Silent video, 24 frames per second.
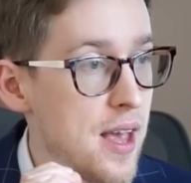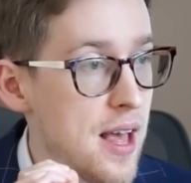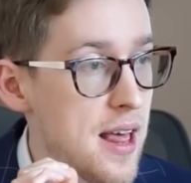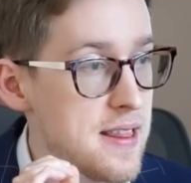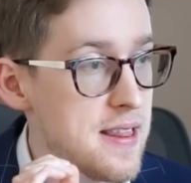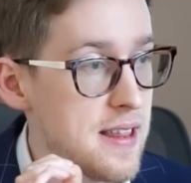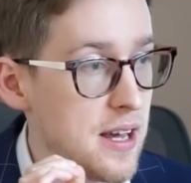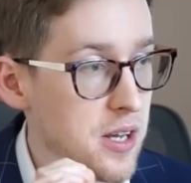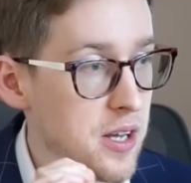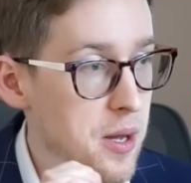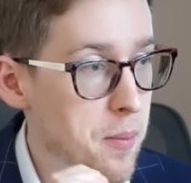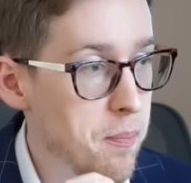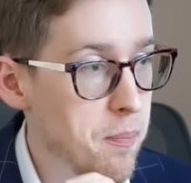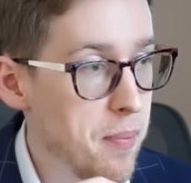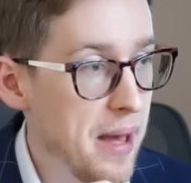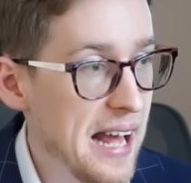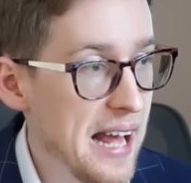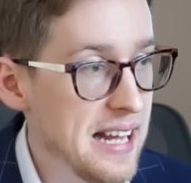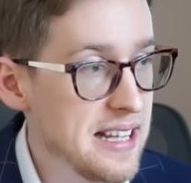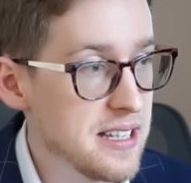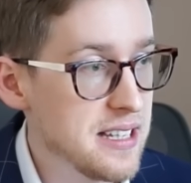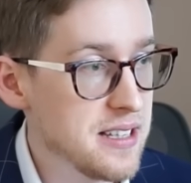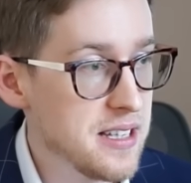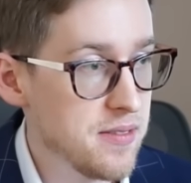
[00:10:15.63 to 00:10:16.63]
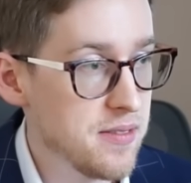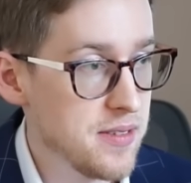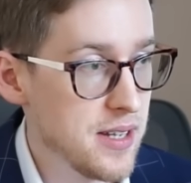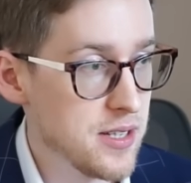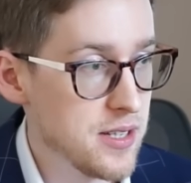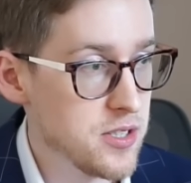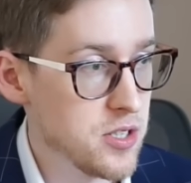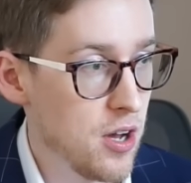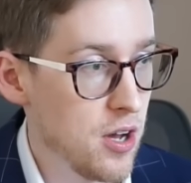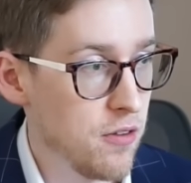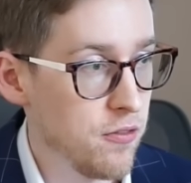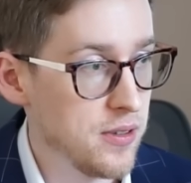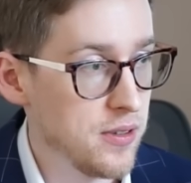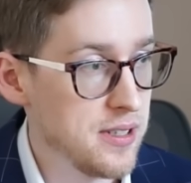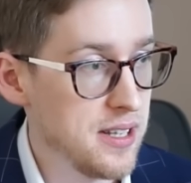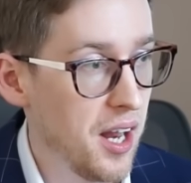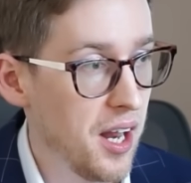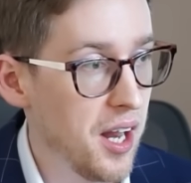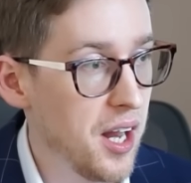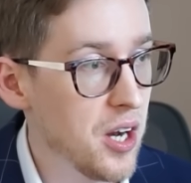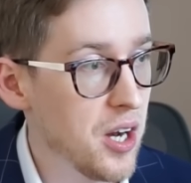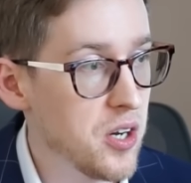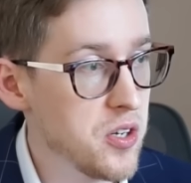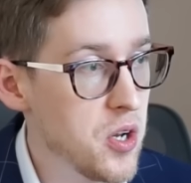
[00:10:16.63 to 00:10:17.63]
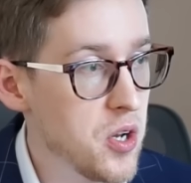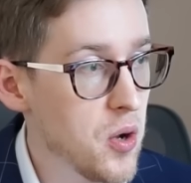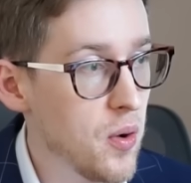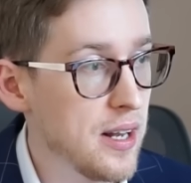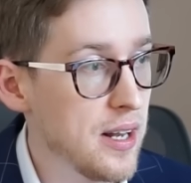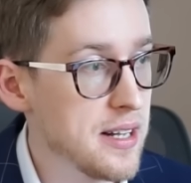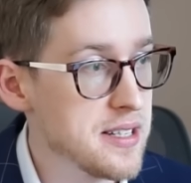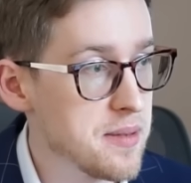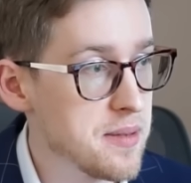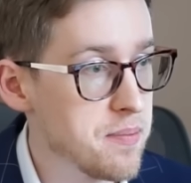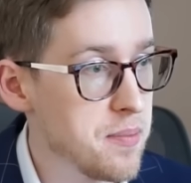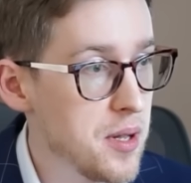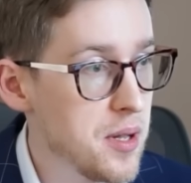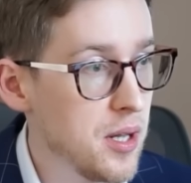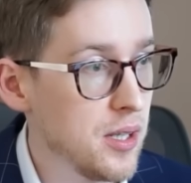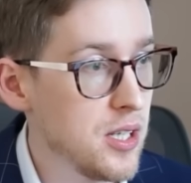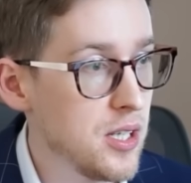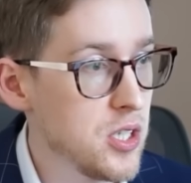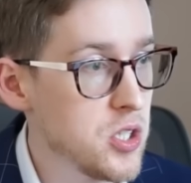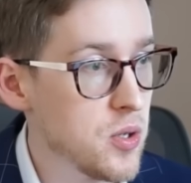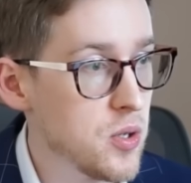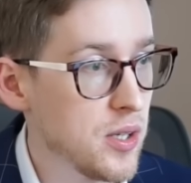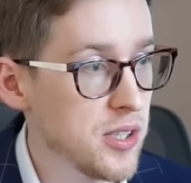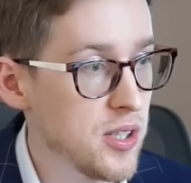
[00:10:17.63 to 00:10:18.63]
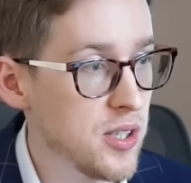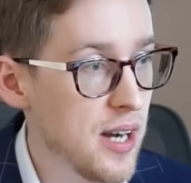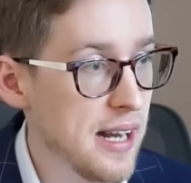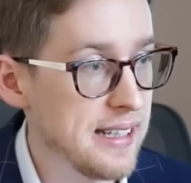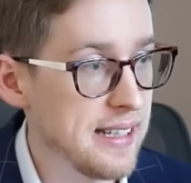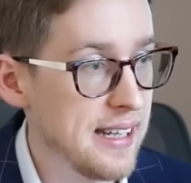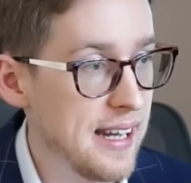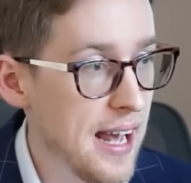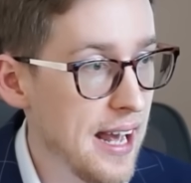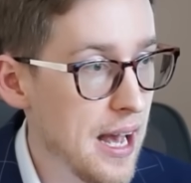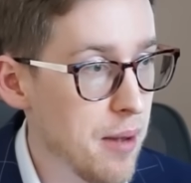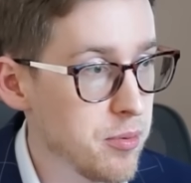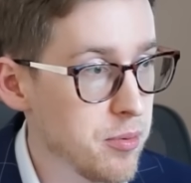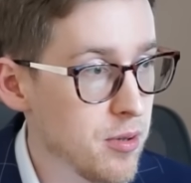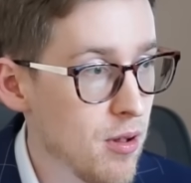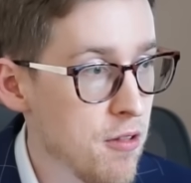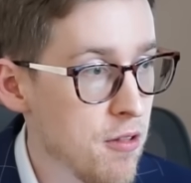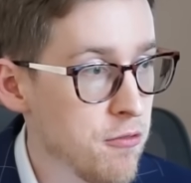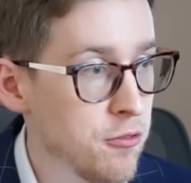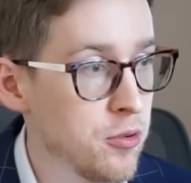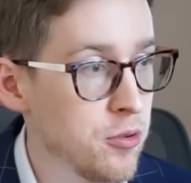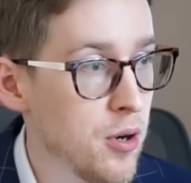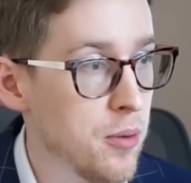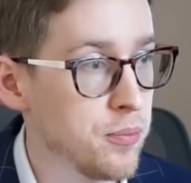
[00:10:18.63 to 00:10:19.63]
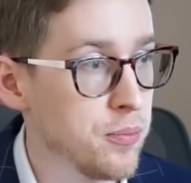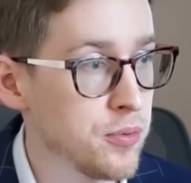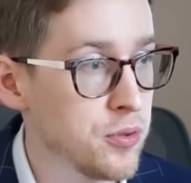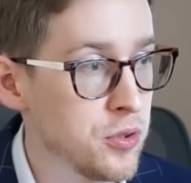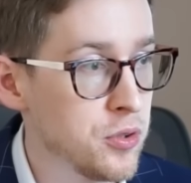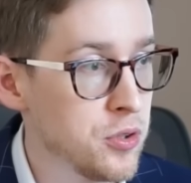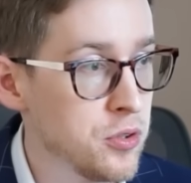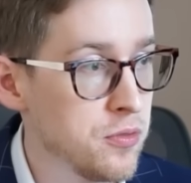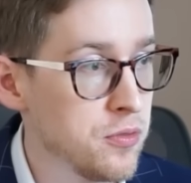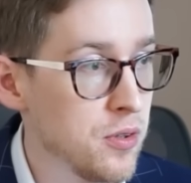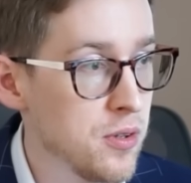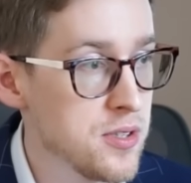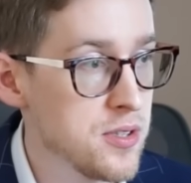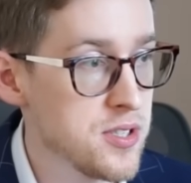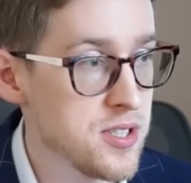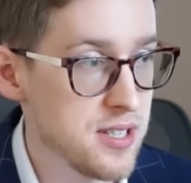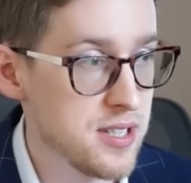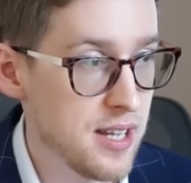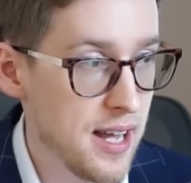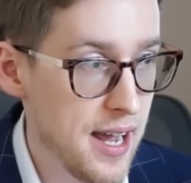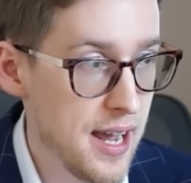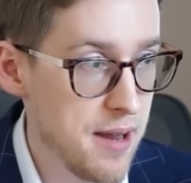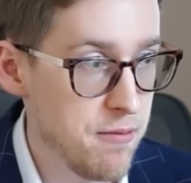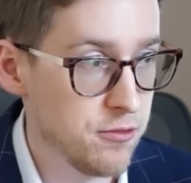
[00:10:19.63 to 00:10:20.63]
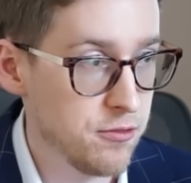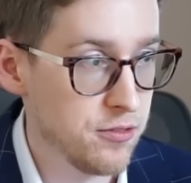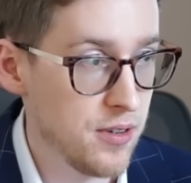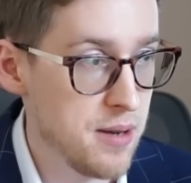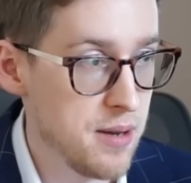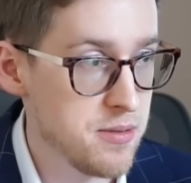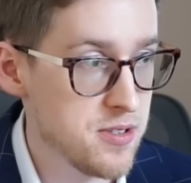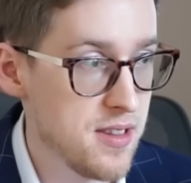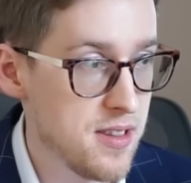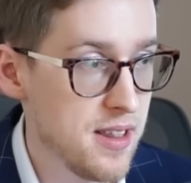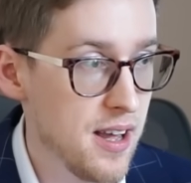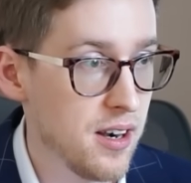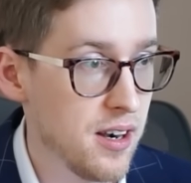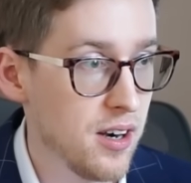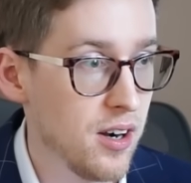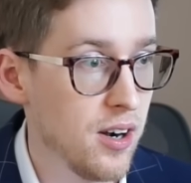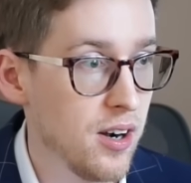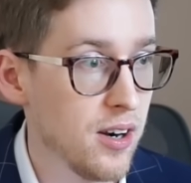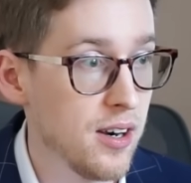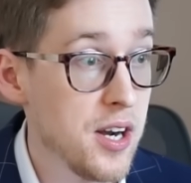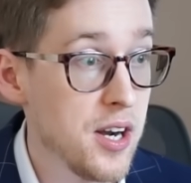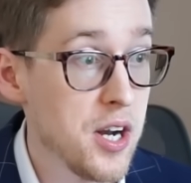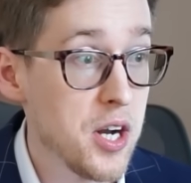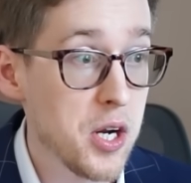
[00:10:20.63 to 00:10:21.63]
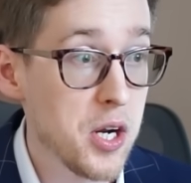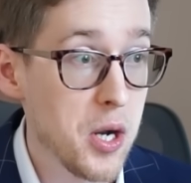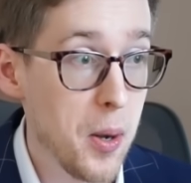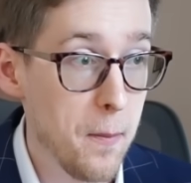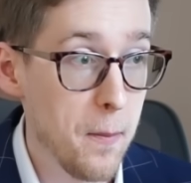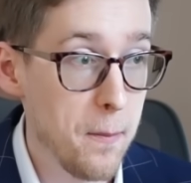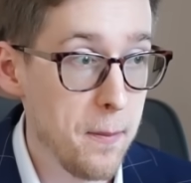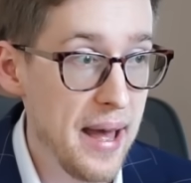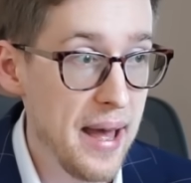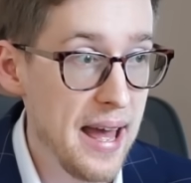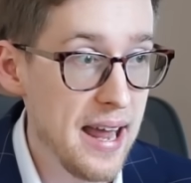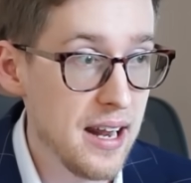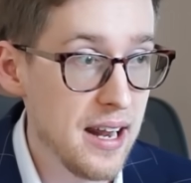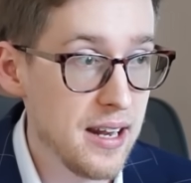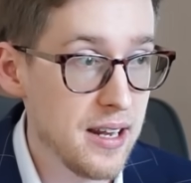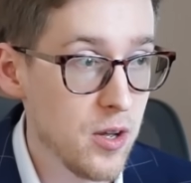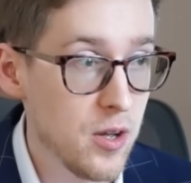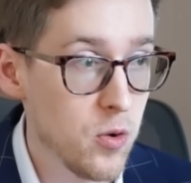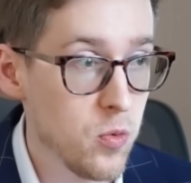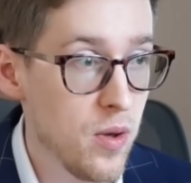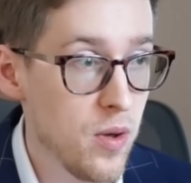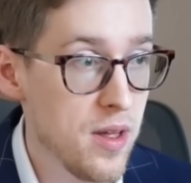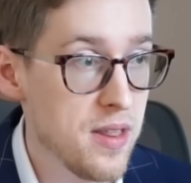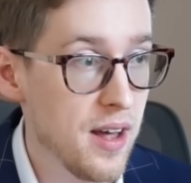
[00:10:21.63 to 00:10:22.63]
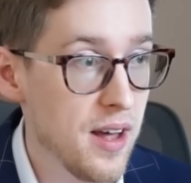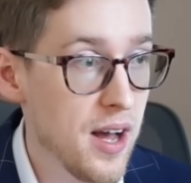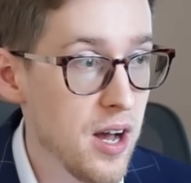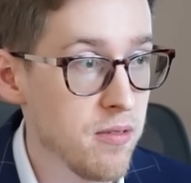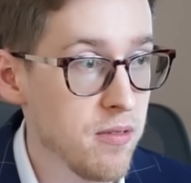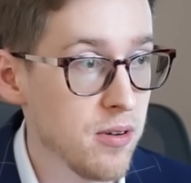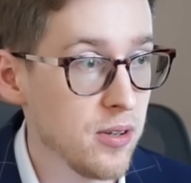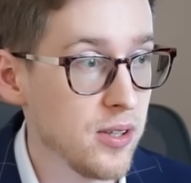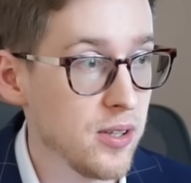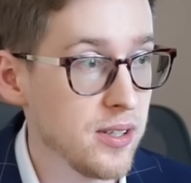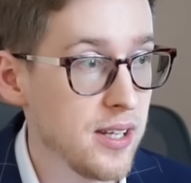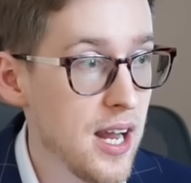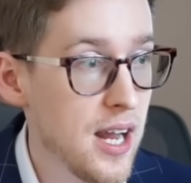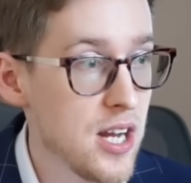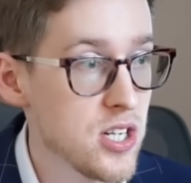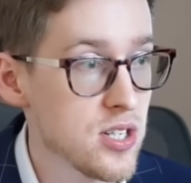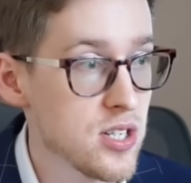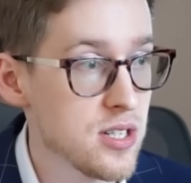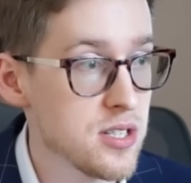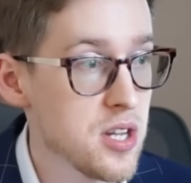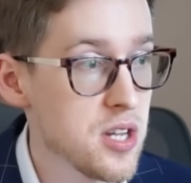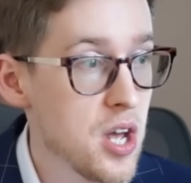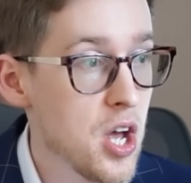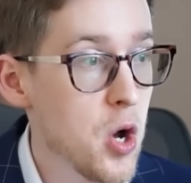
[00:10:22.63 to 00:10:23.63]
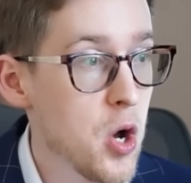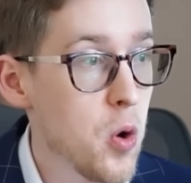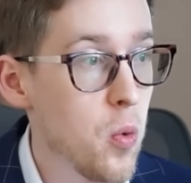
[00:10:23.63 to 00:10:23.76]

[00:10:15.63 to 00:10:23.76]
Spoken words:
"The competitiveness of Ontario and its ability to attract capital through approvals timeframes that are competitive with other locations